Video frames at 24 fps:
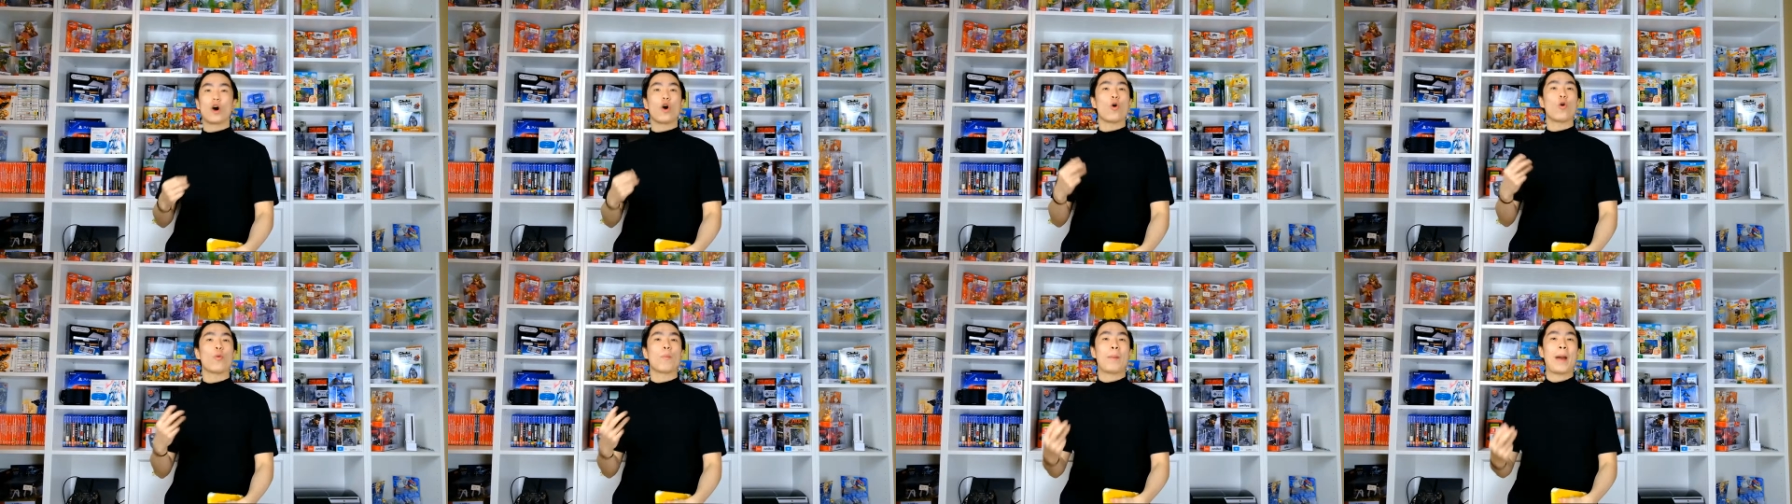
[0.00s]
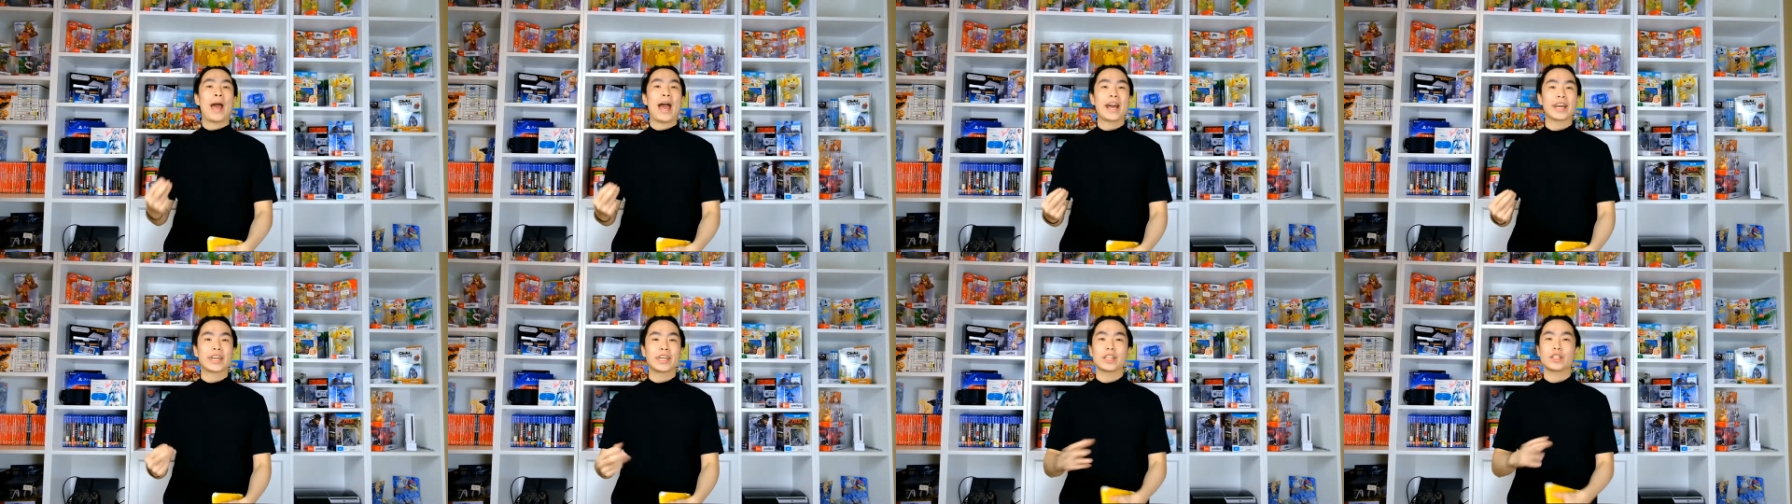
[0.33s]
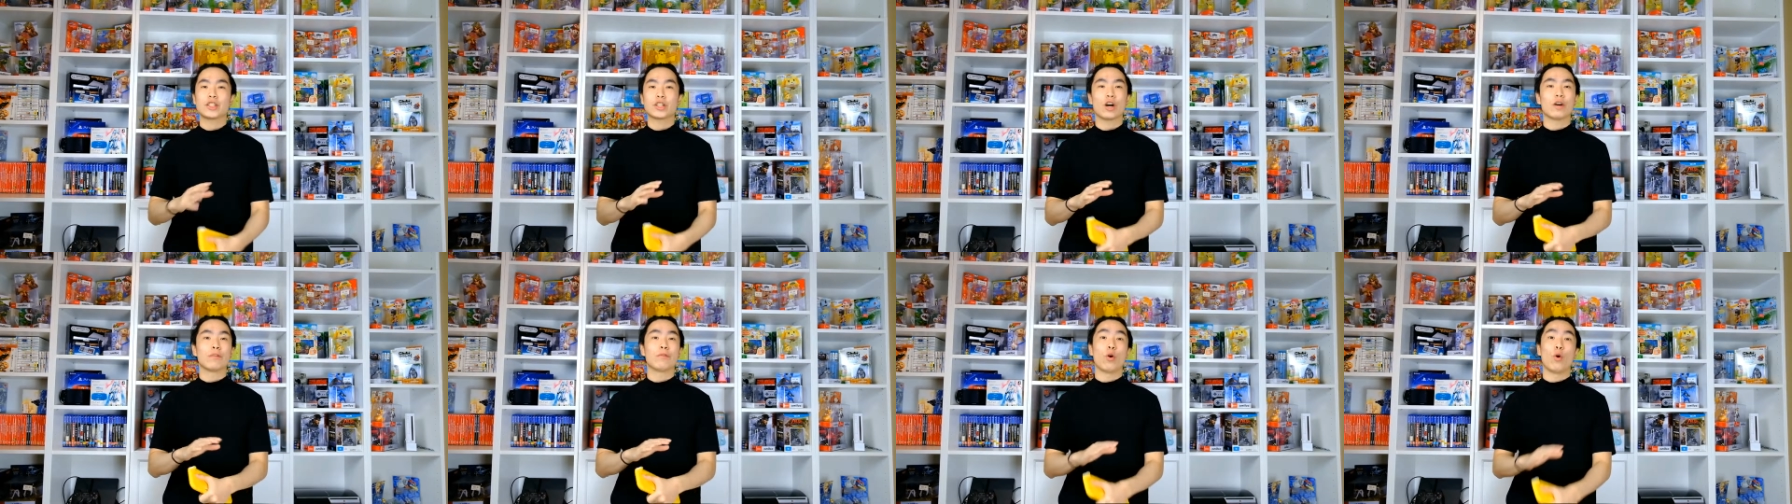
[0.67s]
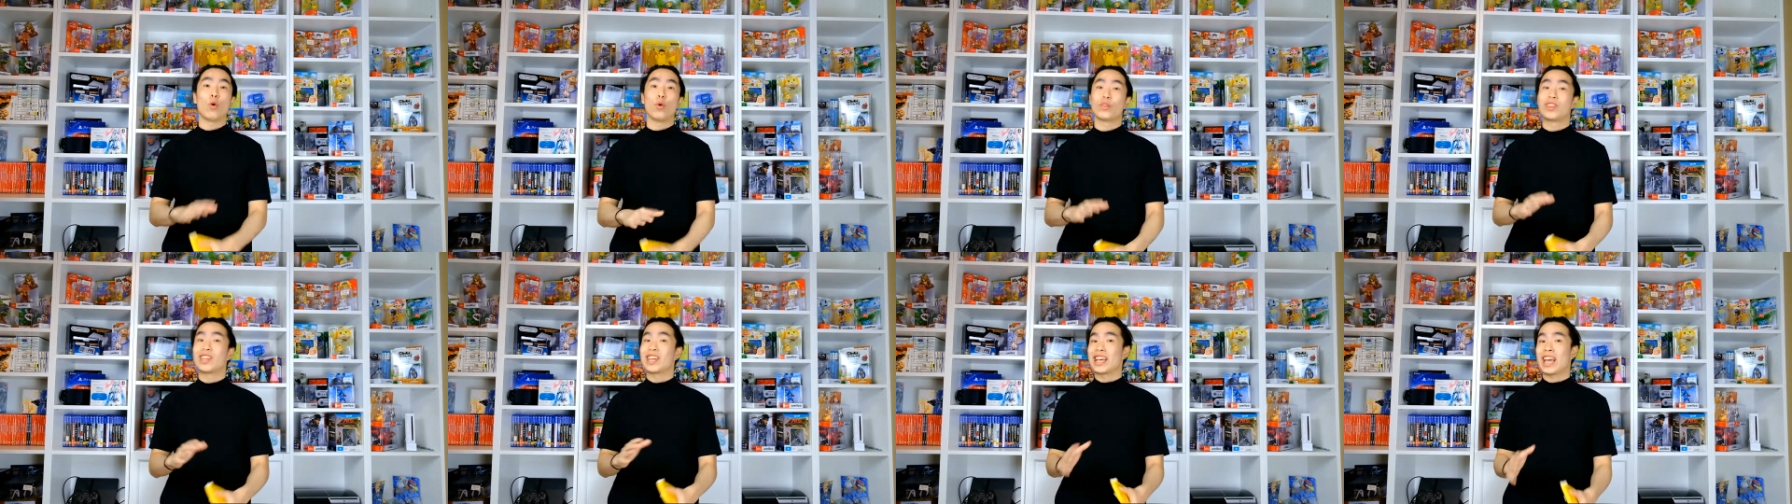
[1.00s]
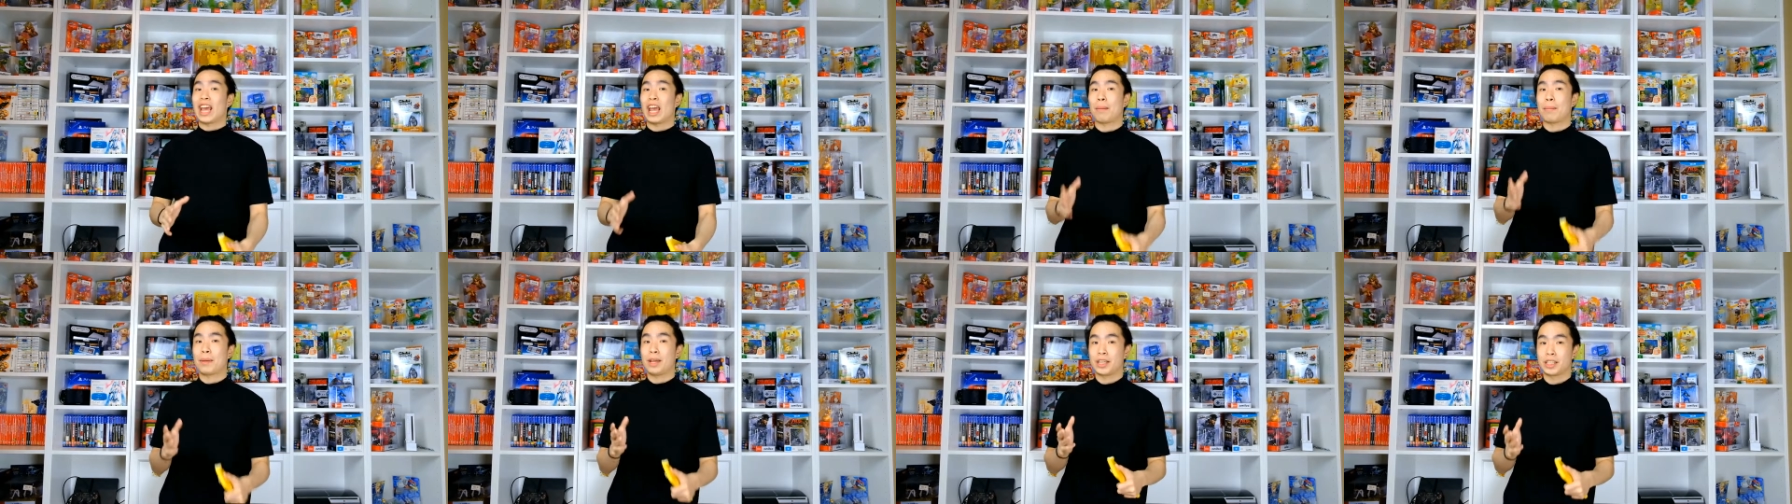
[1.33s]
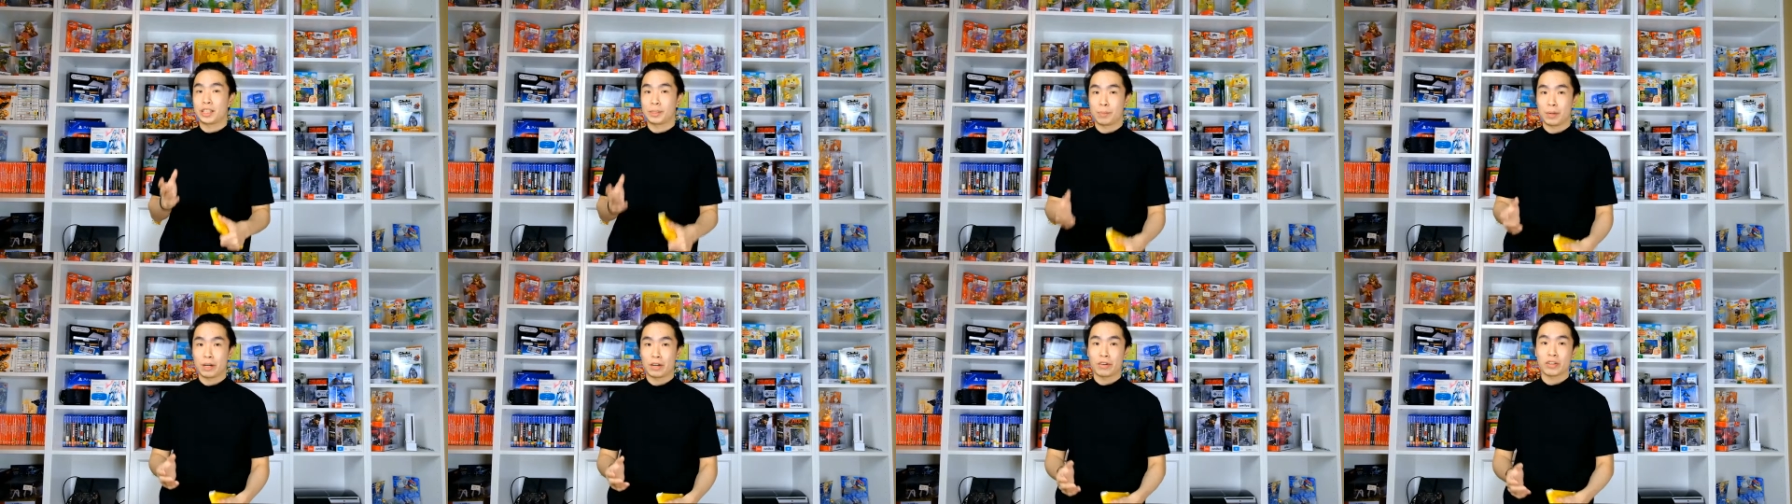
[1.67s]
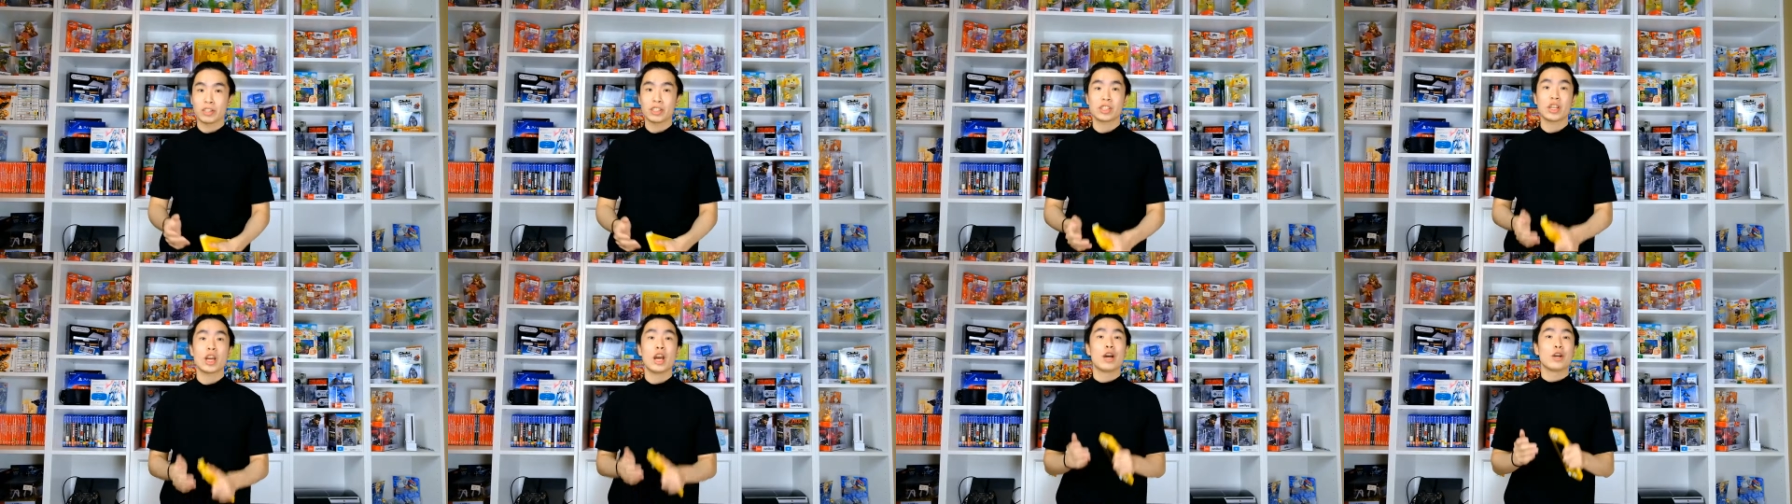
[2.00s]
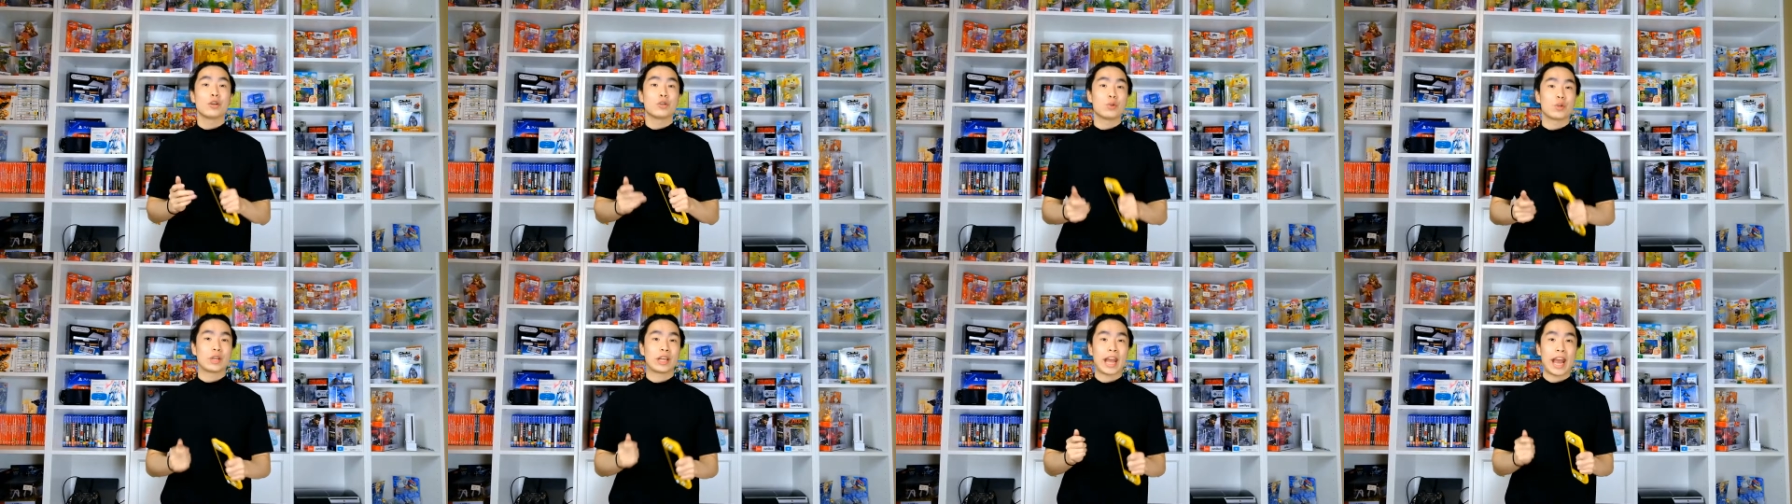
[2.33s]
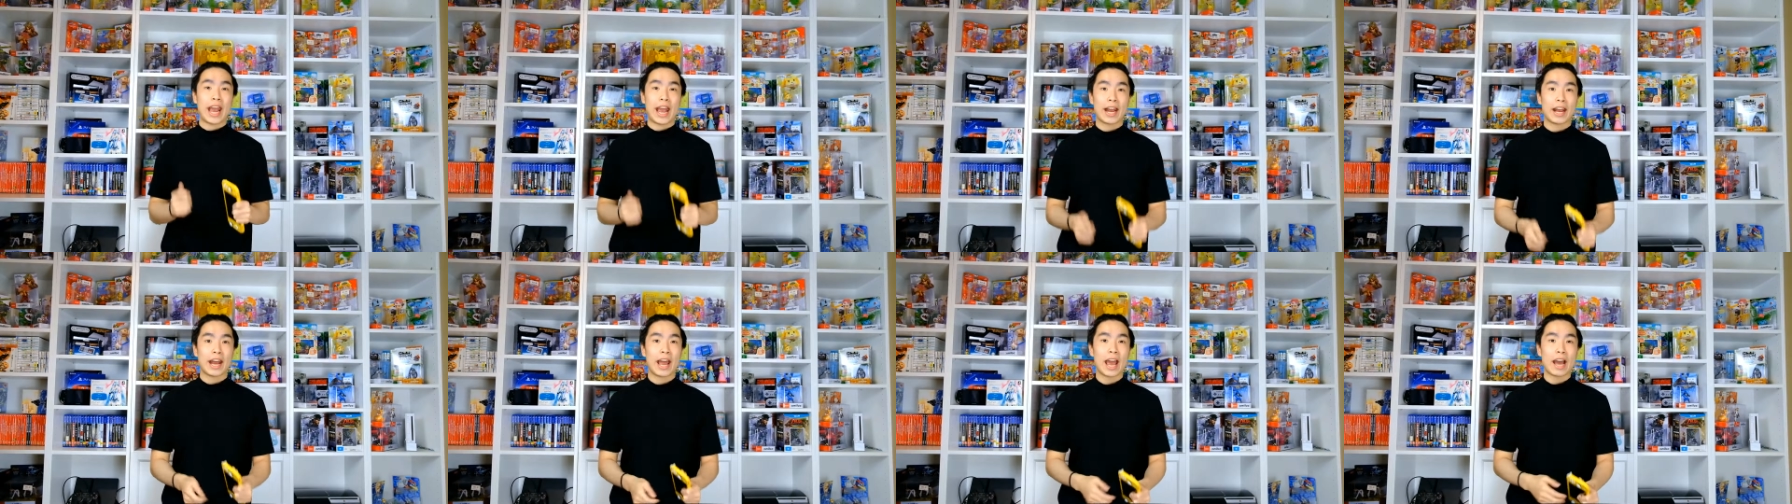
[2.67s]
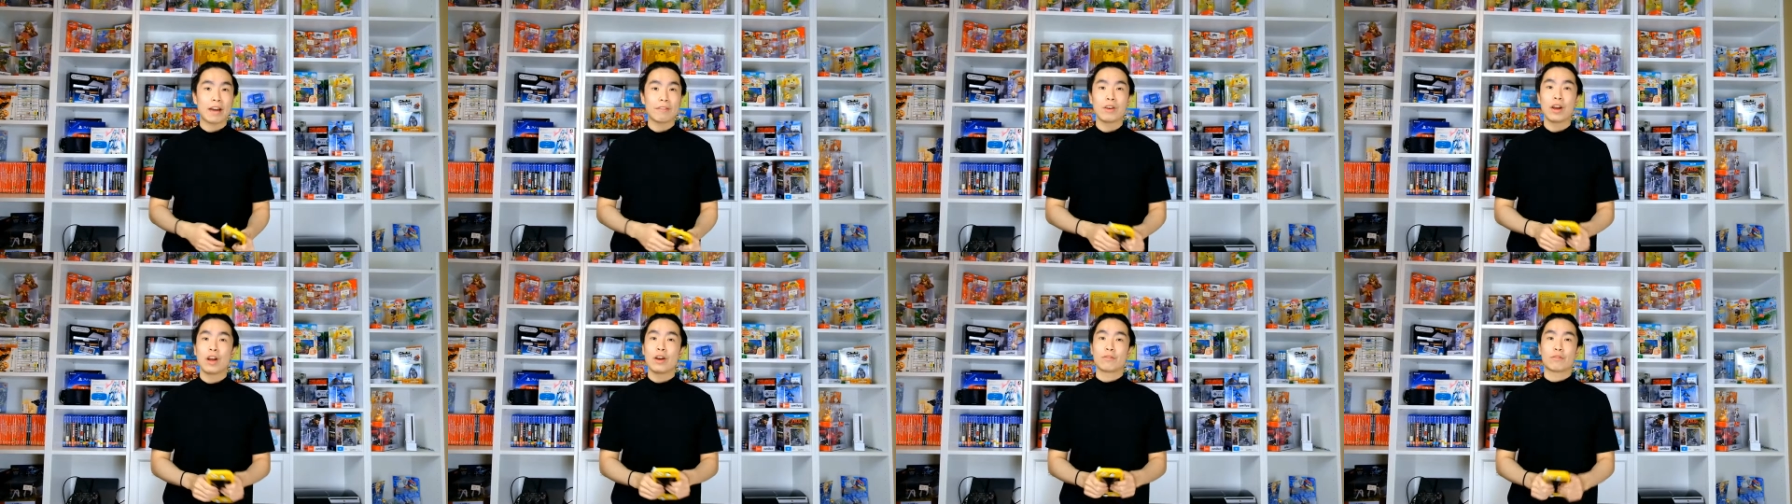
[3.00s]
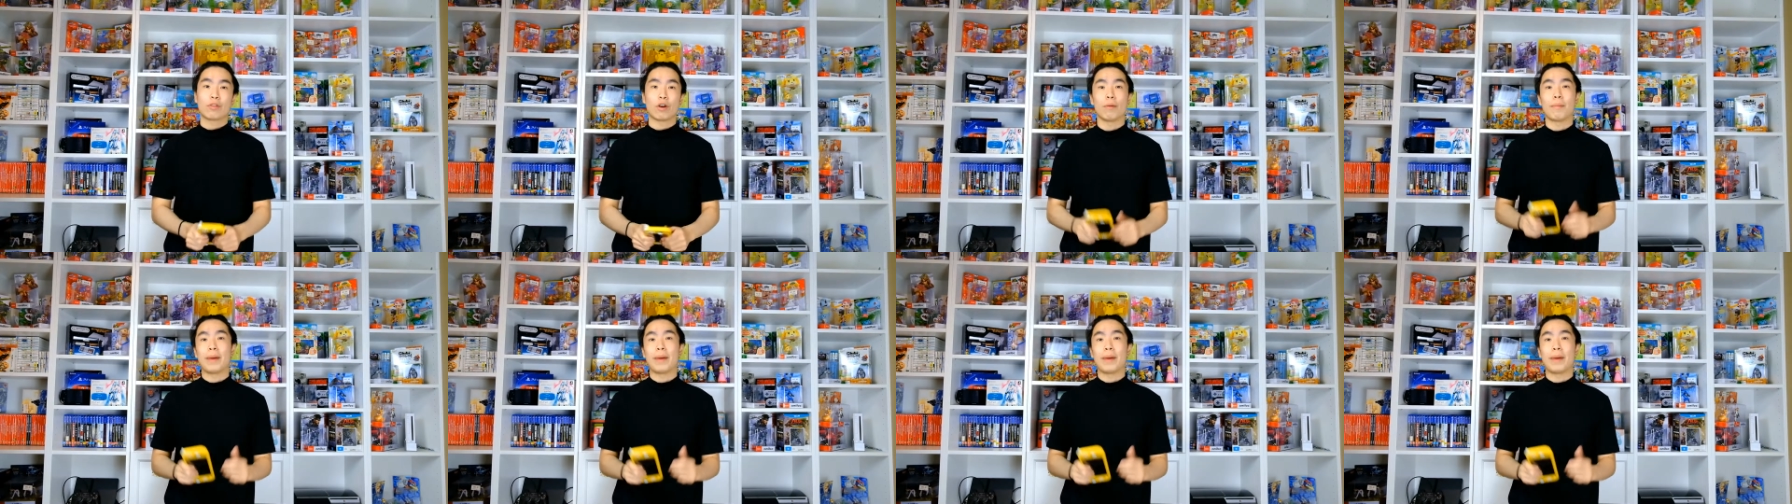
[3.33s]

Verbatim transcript: the whole package of all the gaming experience you can have